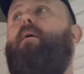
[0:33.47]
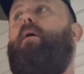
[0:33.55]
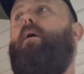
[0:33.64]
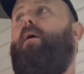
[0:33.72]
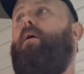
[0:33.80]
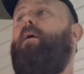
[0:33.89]

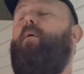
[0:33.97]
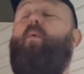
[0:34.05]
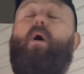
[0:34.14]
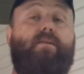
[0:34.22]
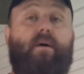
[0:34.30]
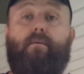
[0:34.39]
It
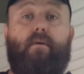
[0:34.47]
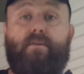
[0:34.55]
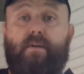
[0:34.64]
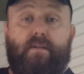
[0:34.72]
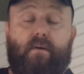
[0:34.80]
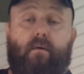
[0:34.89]
was under a
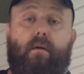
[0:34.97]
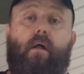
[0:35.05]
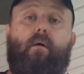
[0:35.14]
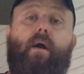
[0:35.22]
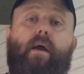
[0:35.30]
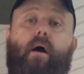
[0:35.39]
$600
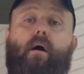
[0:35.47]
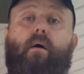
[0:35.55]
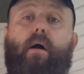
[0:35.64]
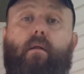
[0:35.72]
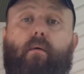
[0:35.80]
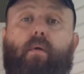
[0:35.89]
AR.
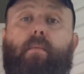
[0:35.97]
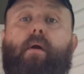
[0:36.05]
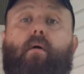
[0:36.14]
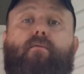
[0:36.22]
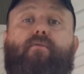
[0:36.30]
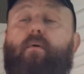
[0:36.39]
I don't know what it'll be
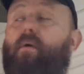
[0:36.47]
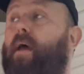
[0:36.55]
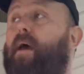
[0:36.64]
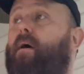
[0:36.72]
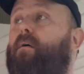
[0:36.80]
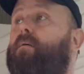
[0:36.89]
going for
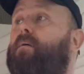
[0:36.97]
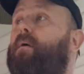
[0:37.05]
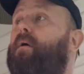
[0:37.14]
now